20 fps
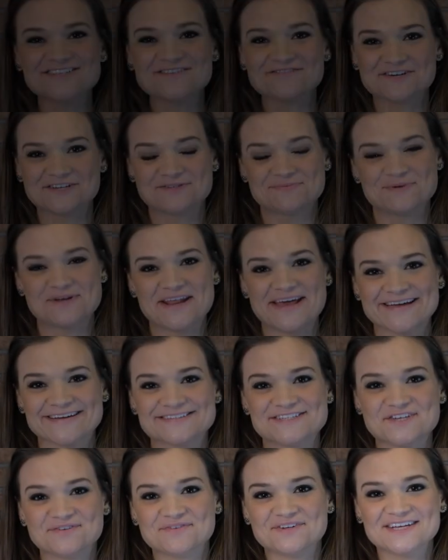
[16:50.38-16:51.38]
enrichment
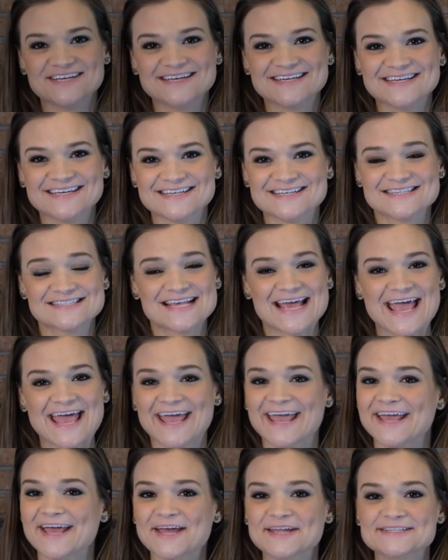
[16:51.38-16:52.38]
activity is
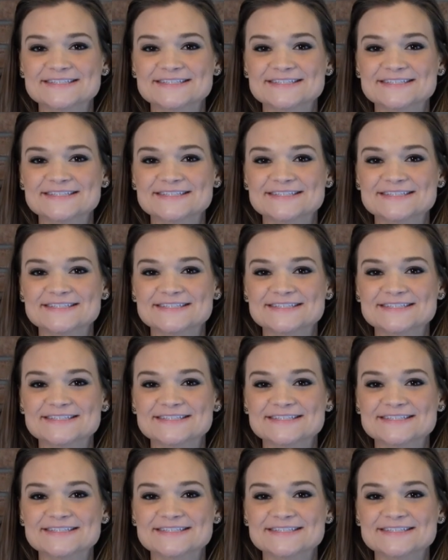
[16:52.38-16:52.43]
a